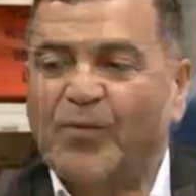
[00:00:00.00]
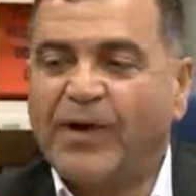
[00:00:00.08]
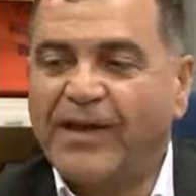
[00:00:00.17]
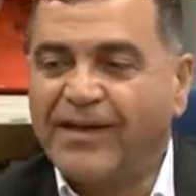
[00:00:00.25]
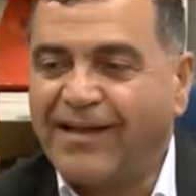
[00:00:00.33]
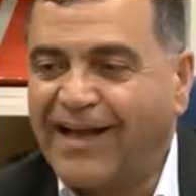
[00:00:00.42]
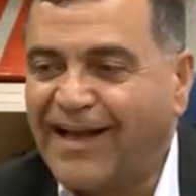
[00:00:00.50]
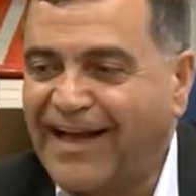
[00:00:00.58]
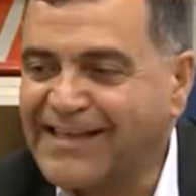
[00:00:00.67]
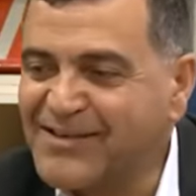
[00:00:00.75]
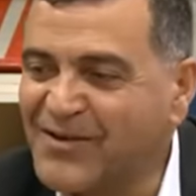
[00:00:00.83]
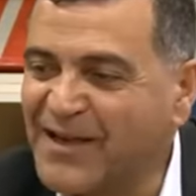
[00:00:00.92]
Well,
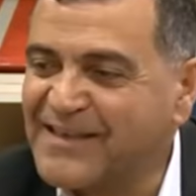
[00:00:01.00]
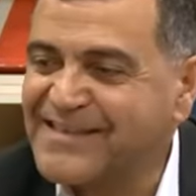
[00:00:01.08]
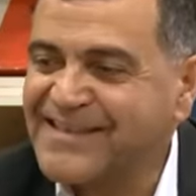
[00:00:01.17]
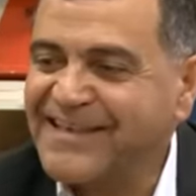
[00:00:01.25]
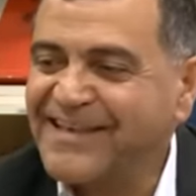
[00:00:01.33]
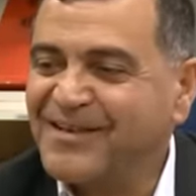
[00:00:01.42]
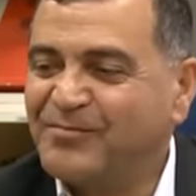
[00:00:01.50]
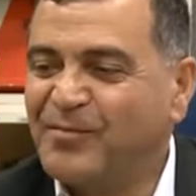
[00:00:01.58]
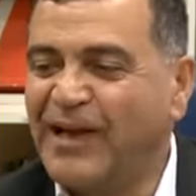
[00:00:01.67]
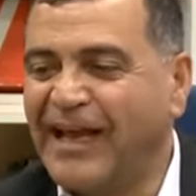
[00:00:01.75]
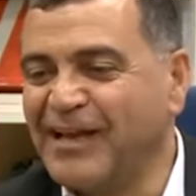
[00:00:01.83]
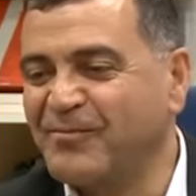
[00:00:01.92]
as you can see,
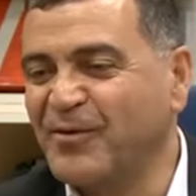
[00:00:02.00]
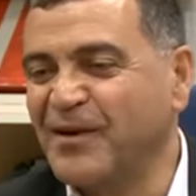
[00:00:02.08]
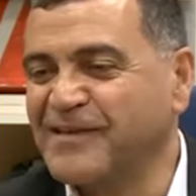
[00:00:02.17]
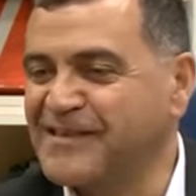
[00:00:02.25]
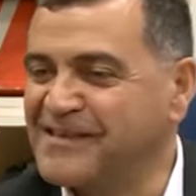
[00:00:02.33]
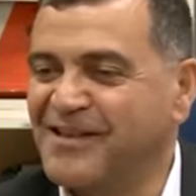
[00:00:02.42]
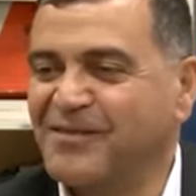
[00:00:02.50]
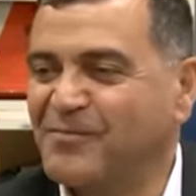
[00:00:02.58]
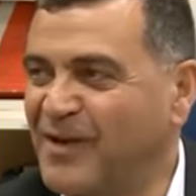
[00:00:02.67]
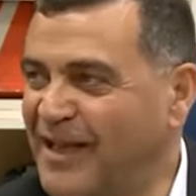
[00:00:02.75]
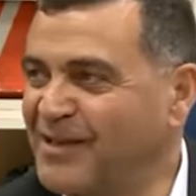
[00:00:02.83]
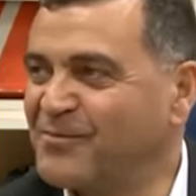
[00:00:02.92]
black box is not
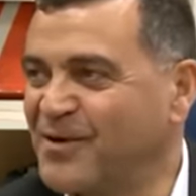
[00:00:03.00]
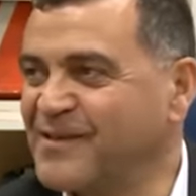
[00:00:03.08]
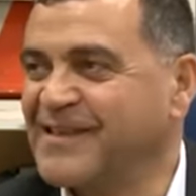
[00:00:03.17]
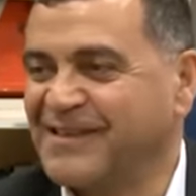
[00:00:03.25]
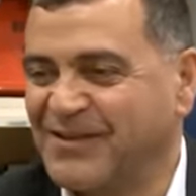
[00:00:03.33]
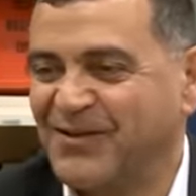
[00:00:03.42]
black box at